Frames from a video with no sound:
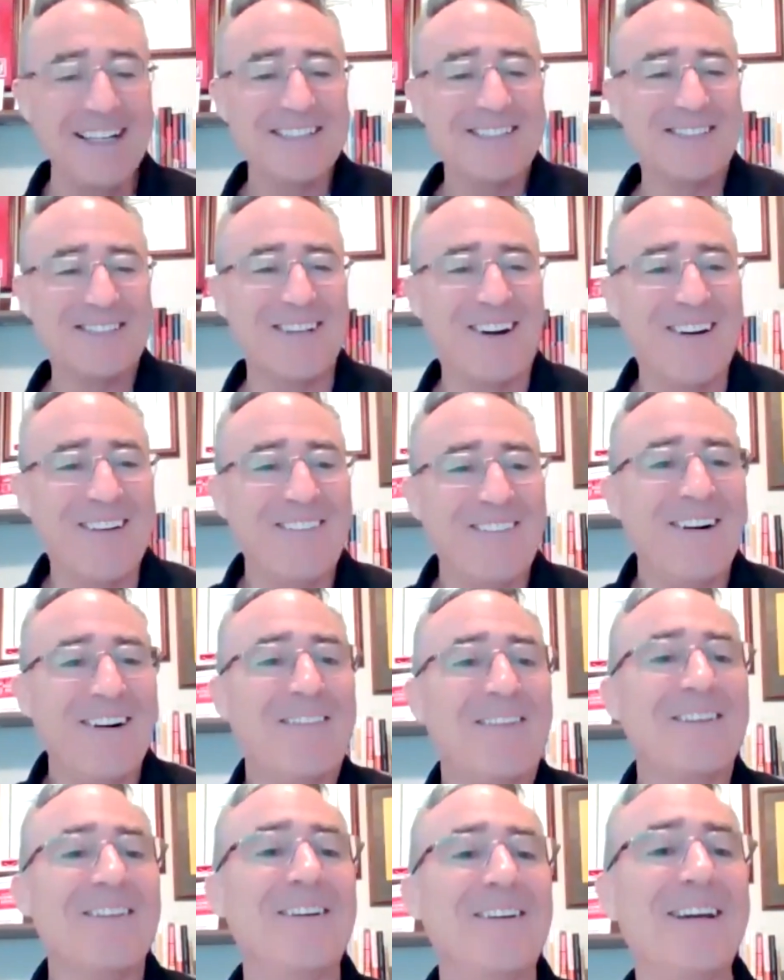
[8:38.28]
So
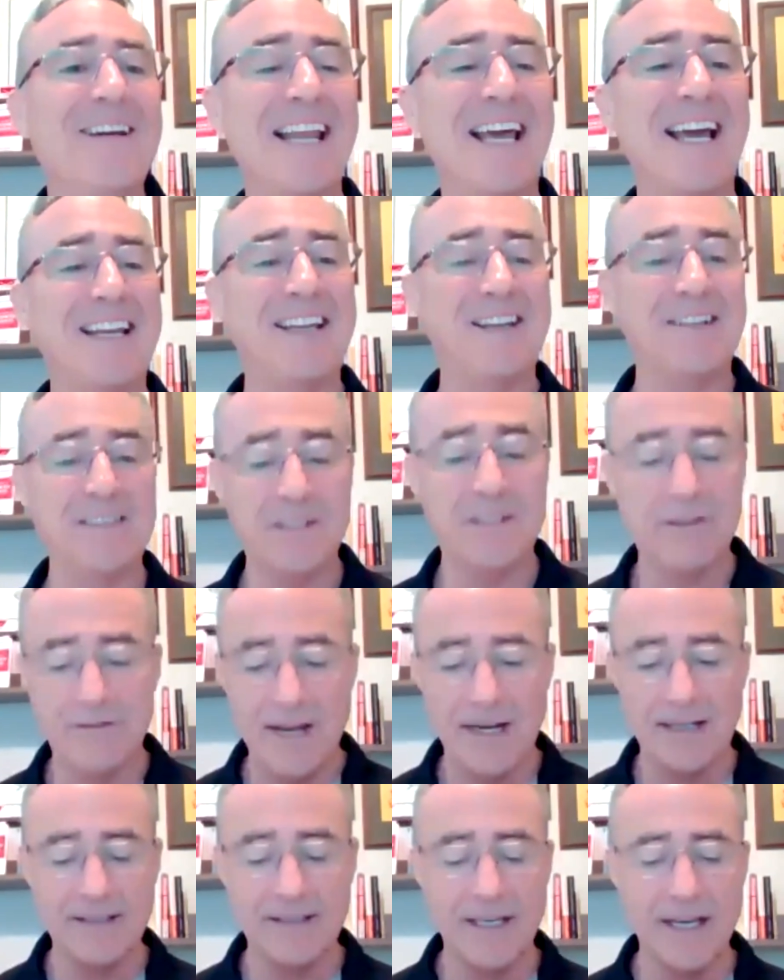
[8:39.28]
what we're looking at here is the
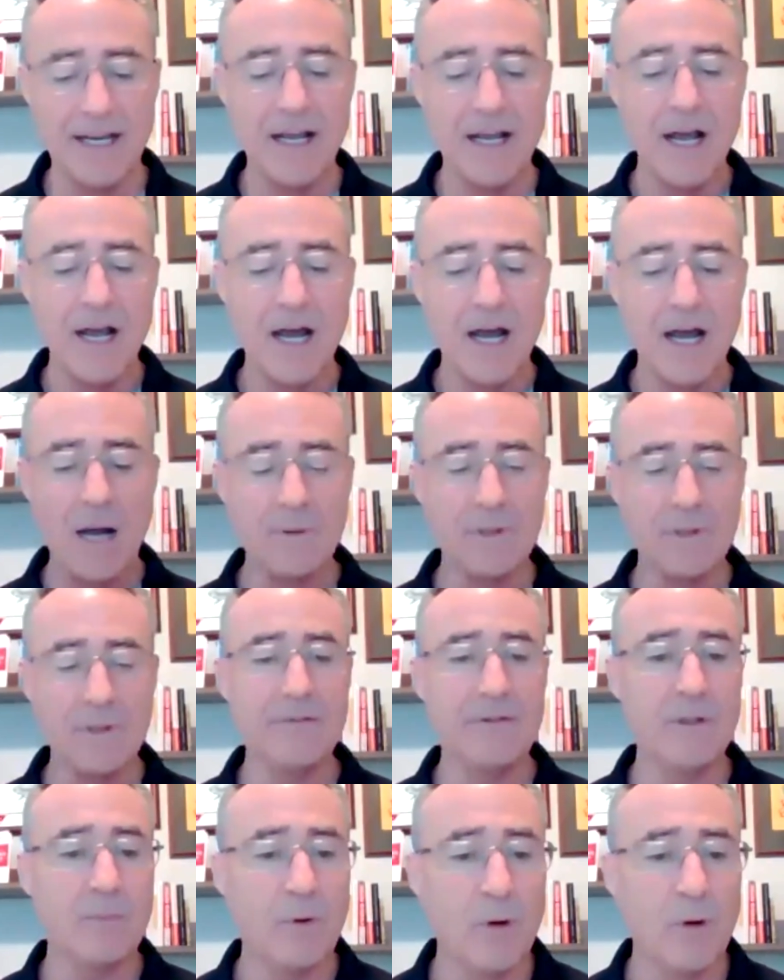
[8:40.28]
fact that I
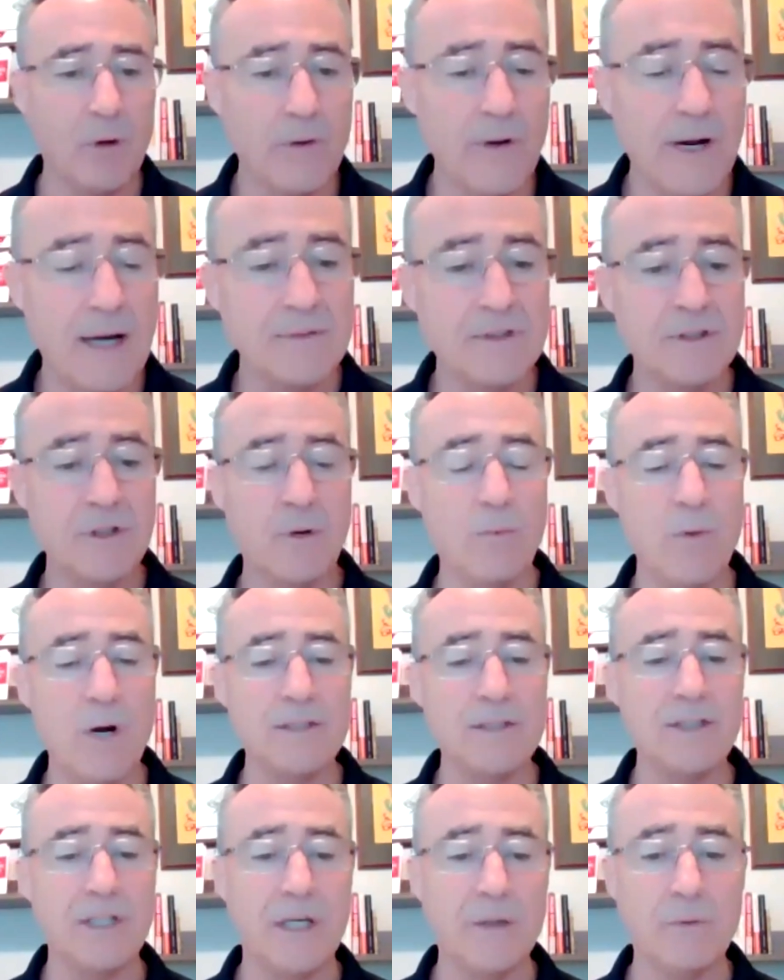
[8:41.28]
believe in the program so
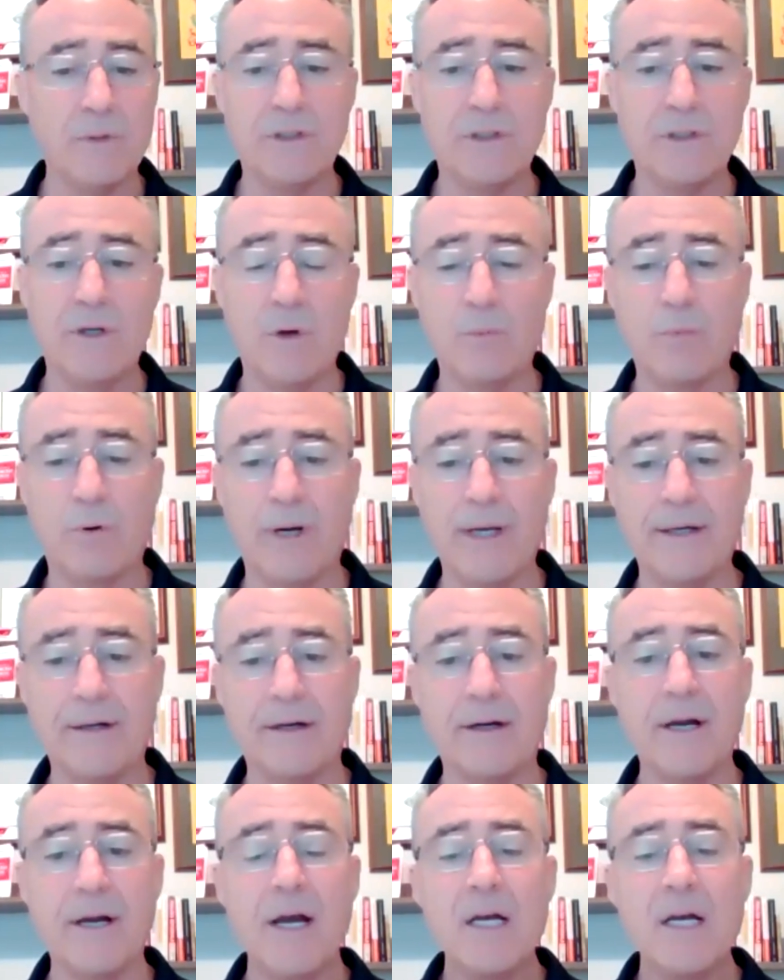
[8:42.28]
much, it was a
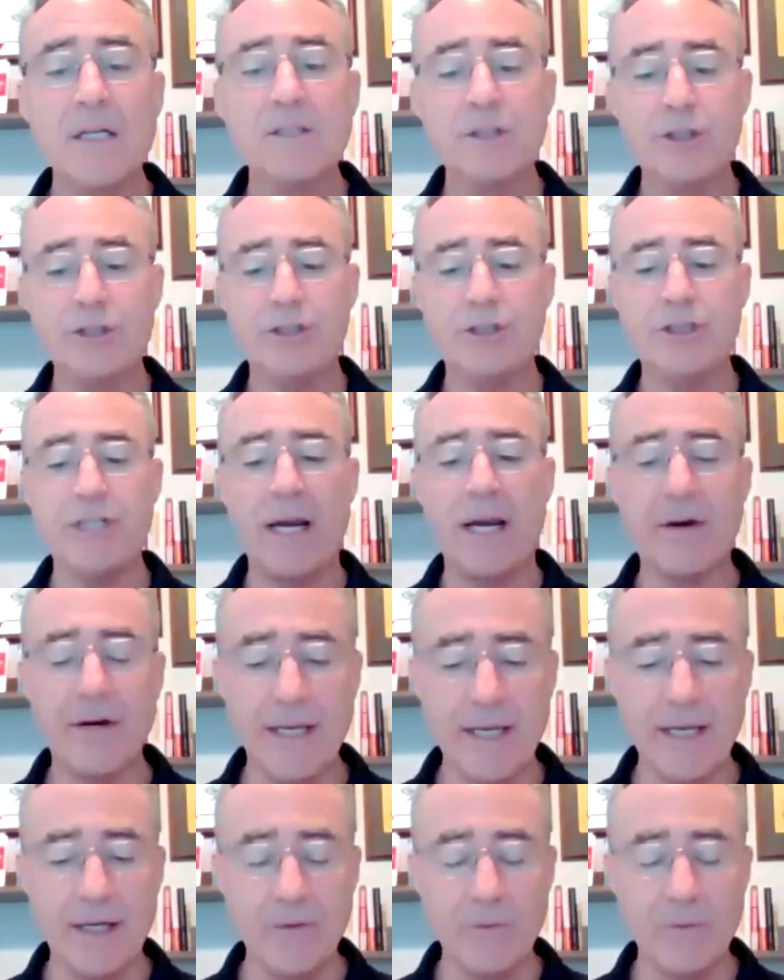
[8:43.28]
no-brainer.
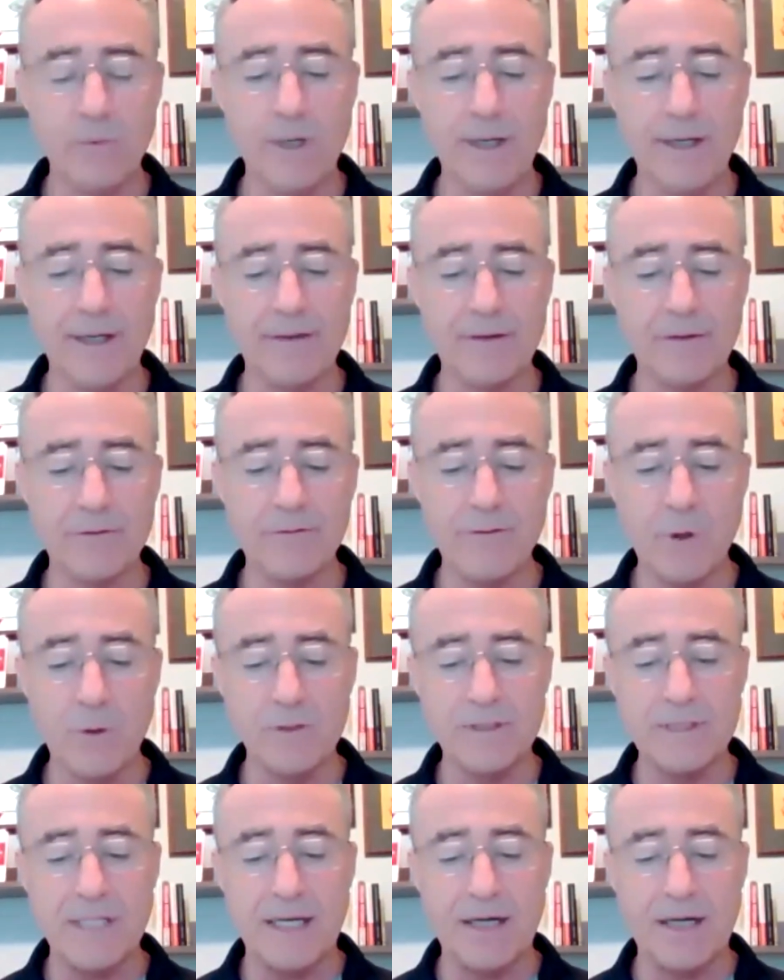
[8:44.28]
Sharing it with
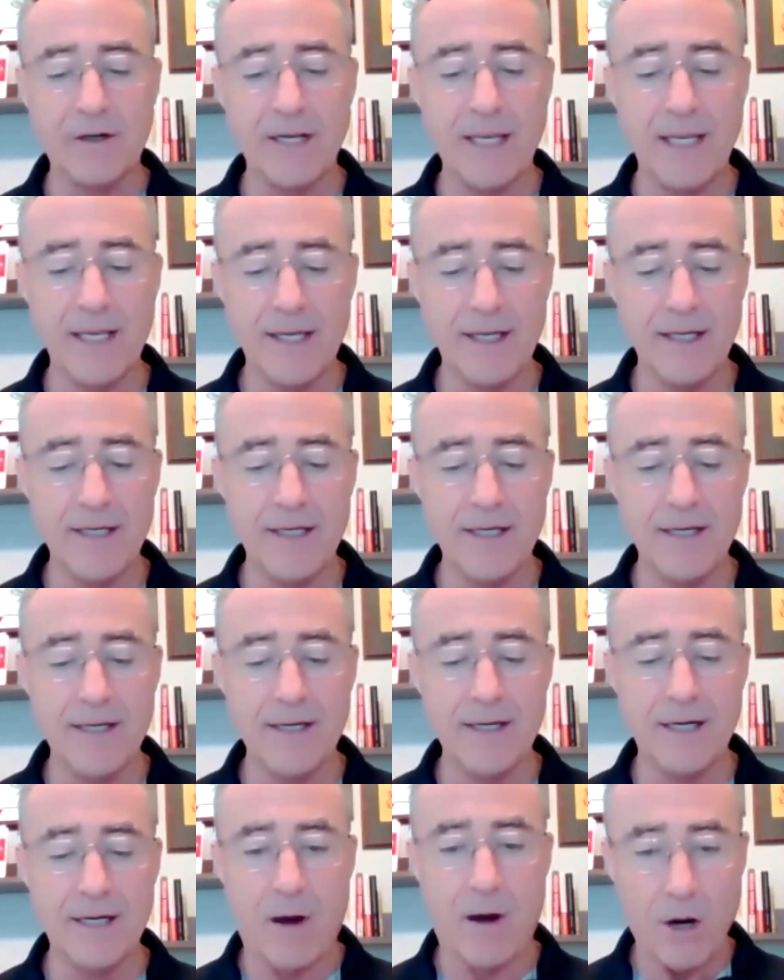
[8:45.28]
folks that are in
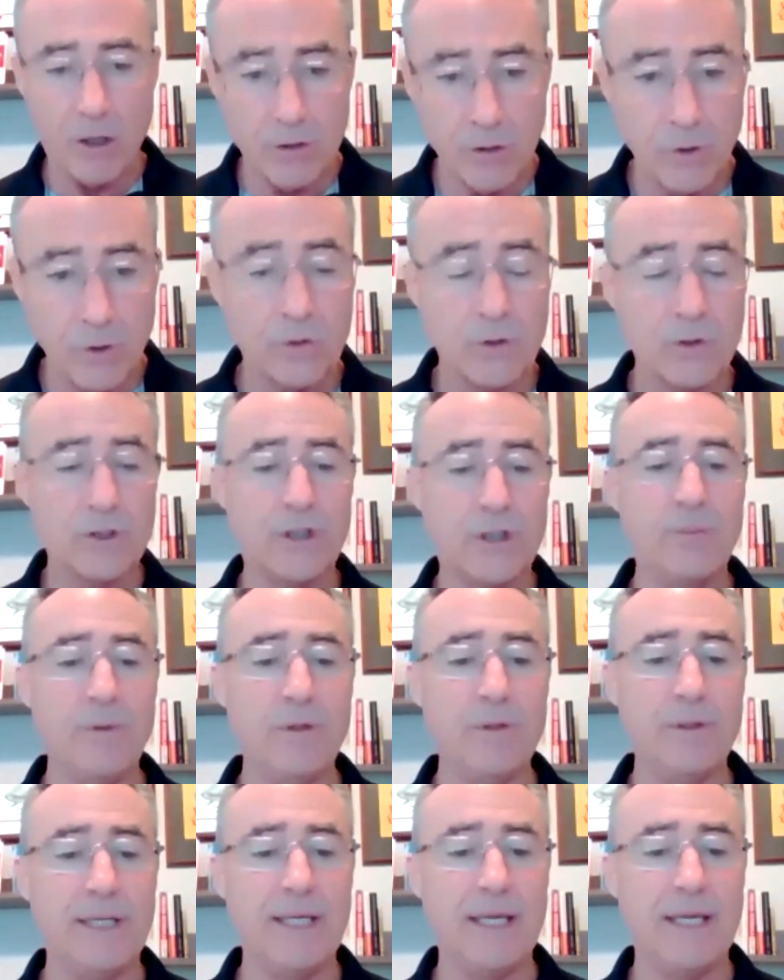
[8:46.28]
our local
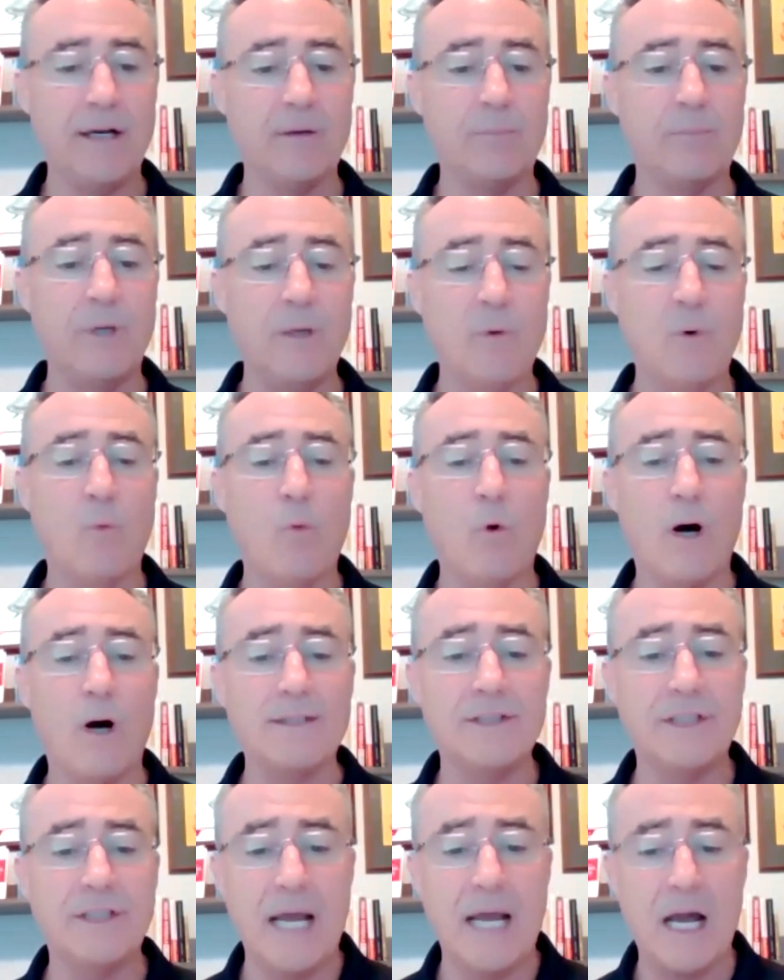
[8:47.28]
community here, people
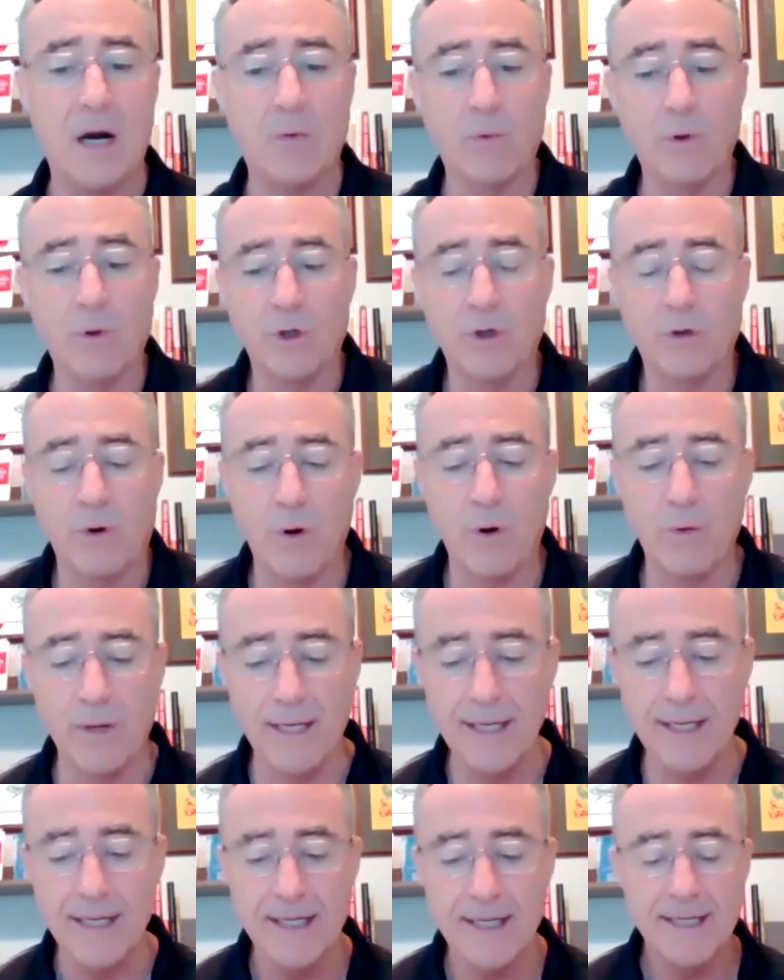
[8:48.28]
watching how we're
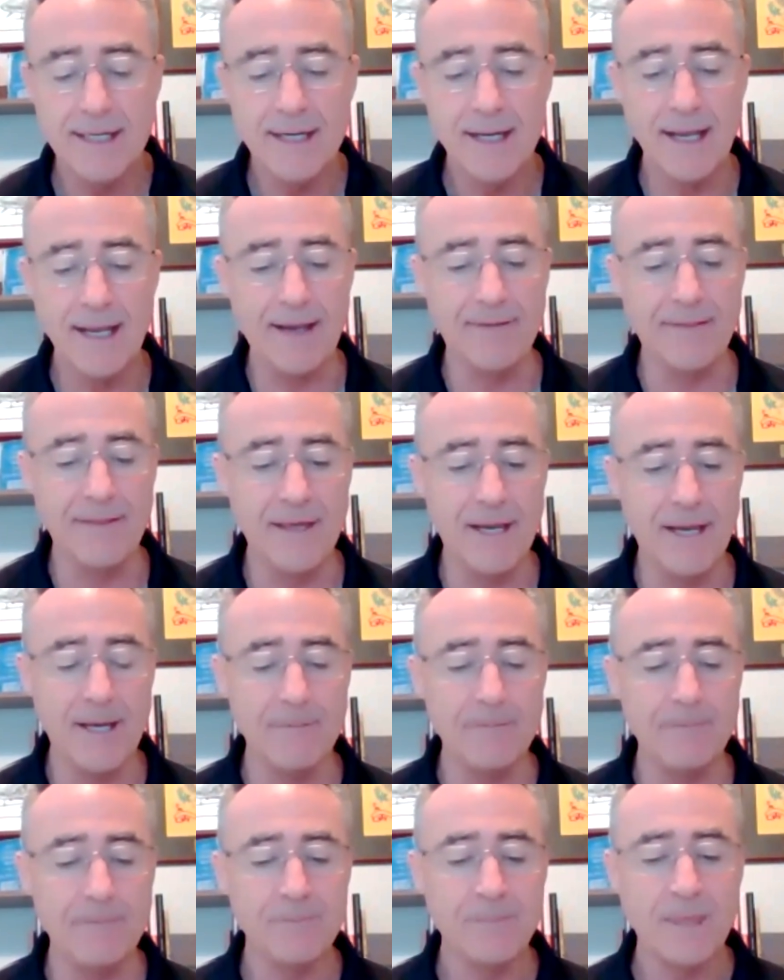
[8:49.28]
growing, and
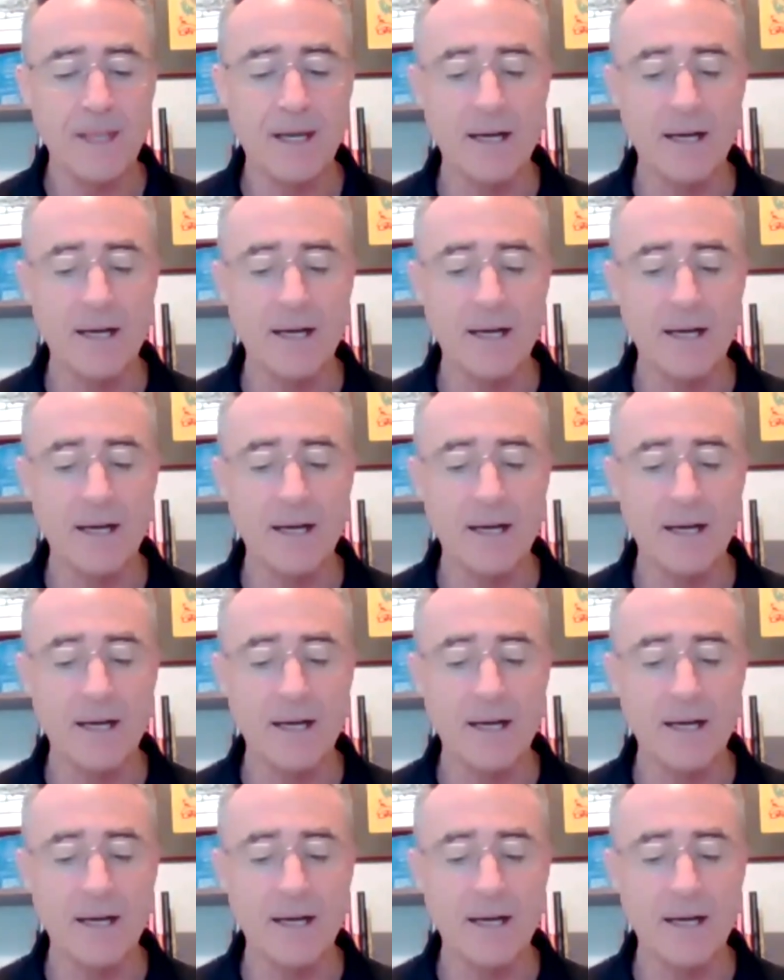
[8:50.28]
then